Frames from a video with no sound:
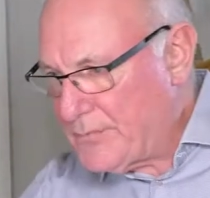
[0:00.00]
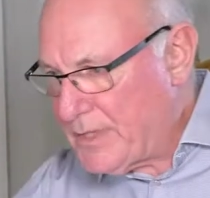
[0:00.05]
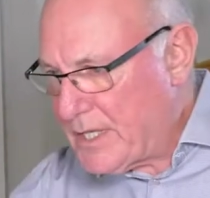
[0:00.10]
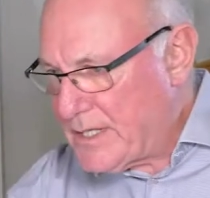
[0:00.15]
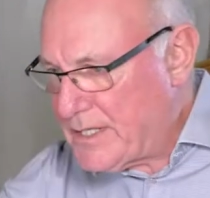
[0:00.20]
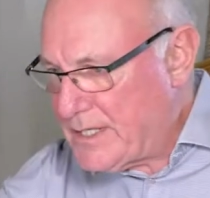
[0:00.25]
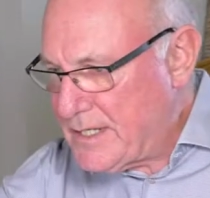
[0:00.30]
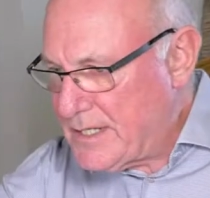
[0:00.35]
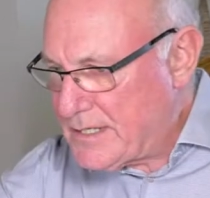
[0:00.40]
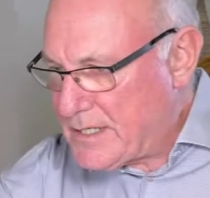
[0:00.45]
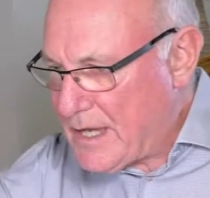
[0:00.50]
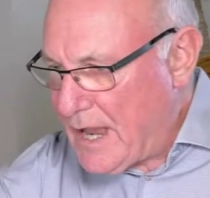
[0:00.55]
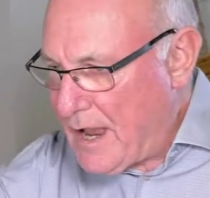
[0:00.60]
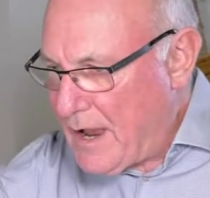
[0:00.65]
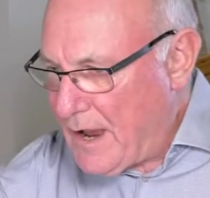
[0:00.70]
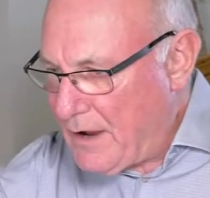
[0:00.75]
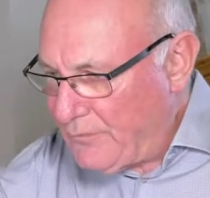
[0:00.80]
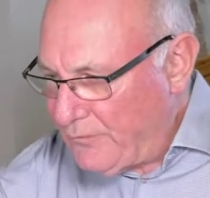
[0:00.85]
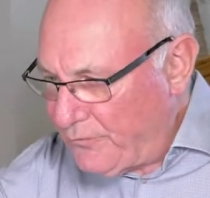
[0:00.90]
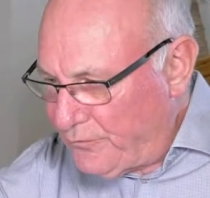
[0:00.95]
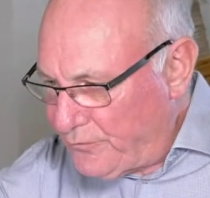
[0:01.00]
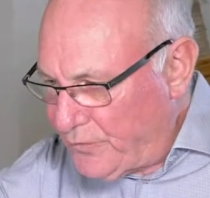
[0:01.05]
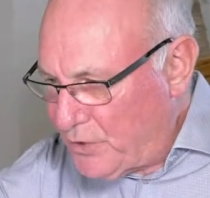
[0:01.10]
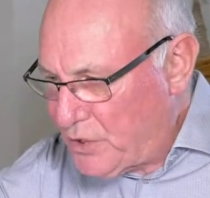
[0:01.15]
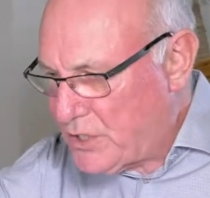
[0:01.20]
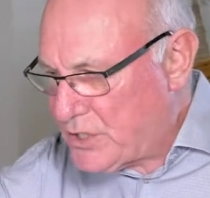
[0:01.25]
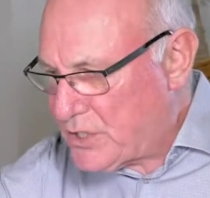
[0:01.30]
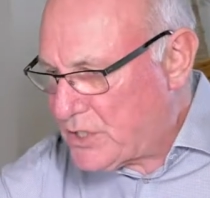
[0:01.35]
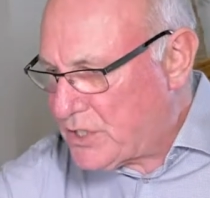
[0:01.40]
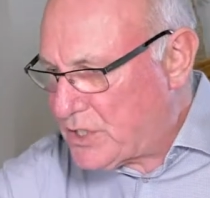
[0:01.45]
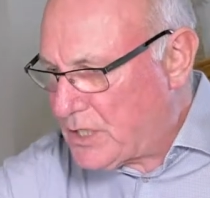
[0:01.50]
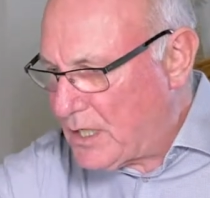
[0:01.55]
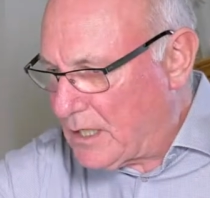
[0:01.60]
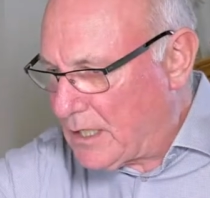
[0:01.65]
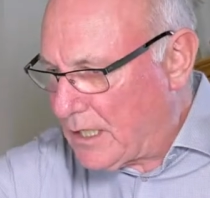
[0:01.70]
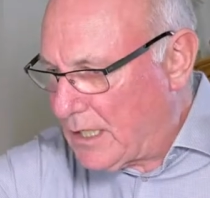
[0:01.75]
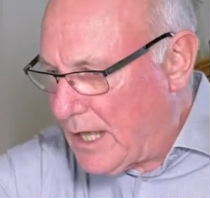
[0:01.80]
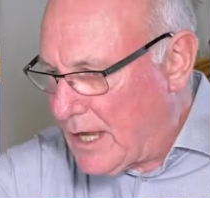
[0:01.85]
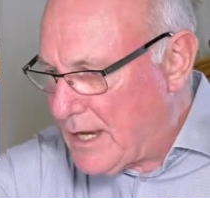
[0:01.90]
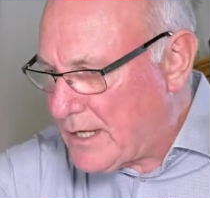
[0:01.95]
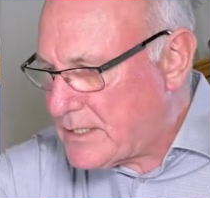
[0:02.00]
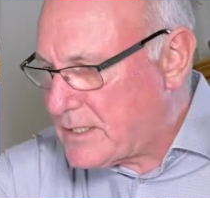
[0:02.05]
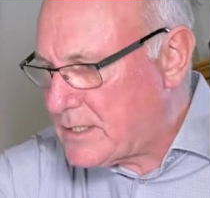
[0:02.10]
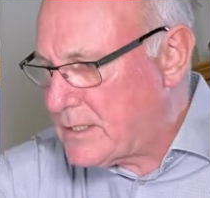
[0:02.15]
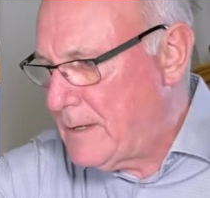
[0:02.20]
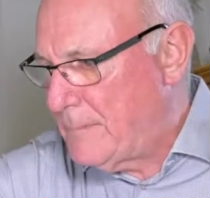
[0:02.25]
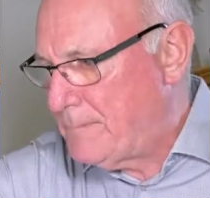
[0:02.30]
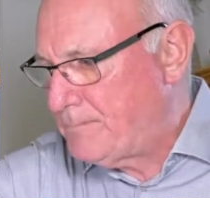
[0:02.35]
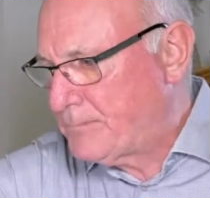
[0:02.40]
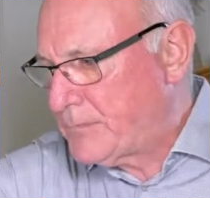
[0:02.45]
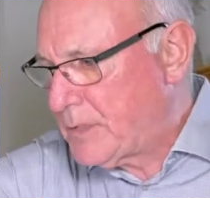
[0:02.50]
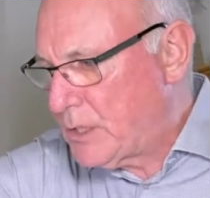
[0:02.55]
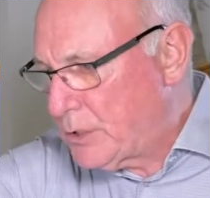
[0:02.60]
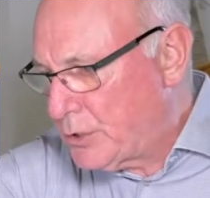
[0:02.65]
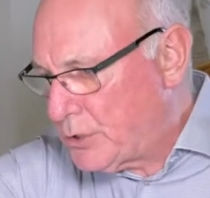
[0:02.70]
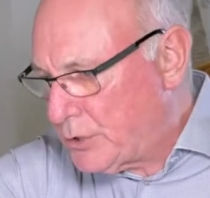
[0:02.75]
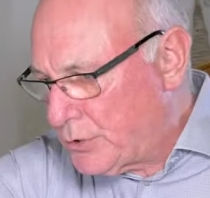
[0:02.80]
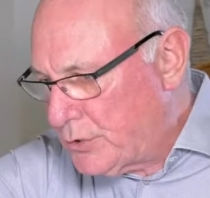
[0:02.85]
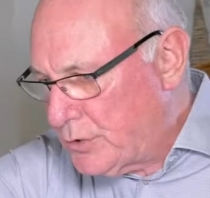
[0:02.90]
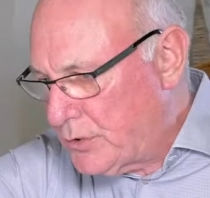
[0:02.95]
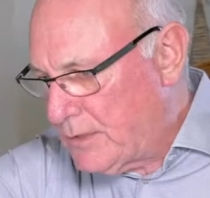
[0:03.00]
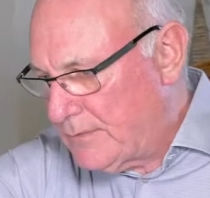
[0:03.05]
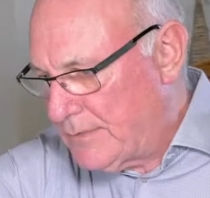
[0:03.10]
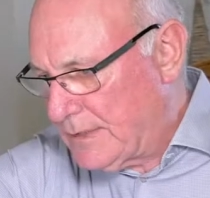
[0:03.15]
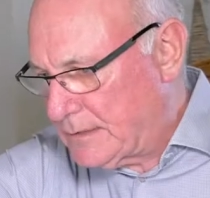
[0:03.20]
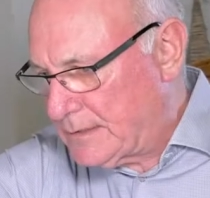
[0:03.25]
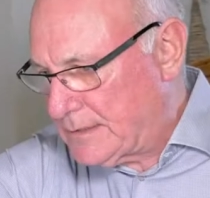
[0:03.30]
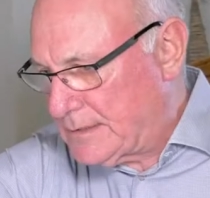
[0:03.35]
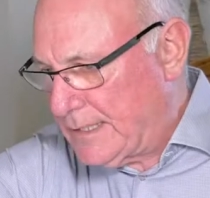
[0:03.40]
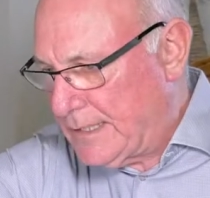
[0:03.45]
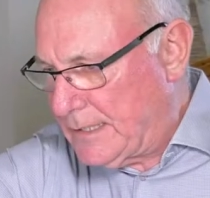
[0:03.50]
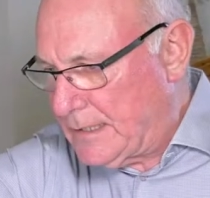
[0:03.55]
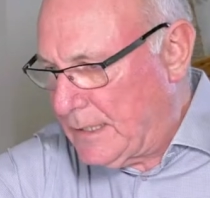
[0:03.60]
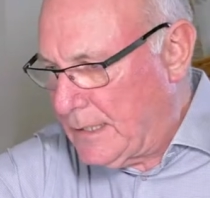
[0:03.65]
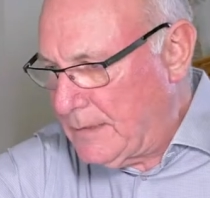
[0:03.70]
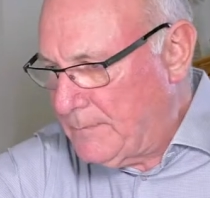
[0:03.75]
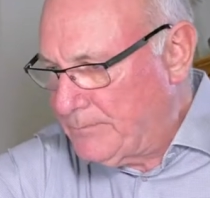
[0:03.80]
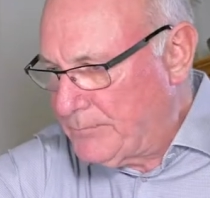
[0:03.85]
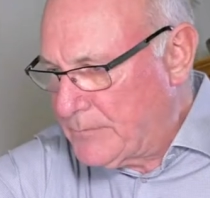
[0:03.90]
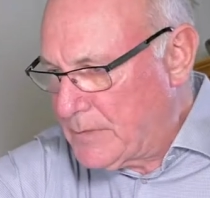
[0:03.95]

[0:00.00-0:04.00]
This is a first class Grüner